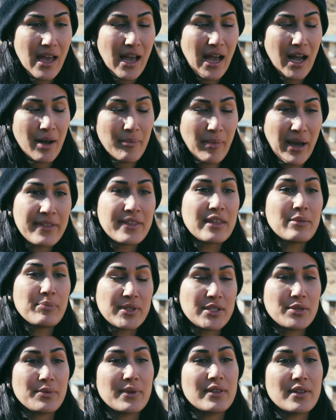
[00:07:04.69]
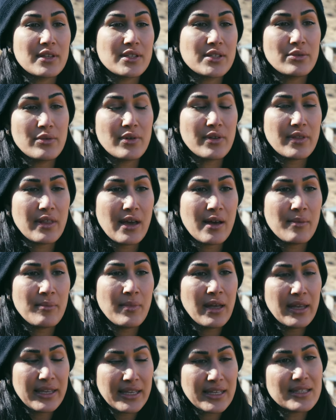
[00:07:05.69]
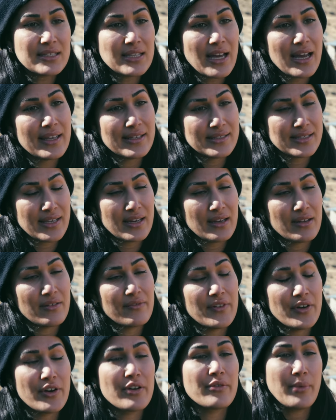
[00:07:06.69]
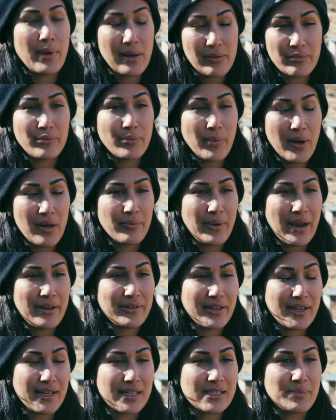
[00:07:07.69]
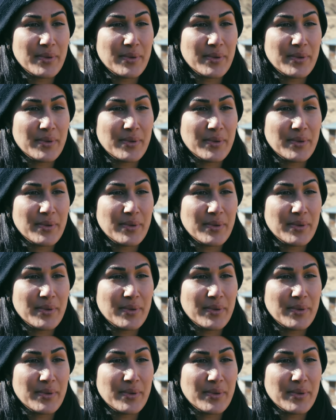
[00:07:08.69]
I think between the two of them, Itai is getting a very well-rounded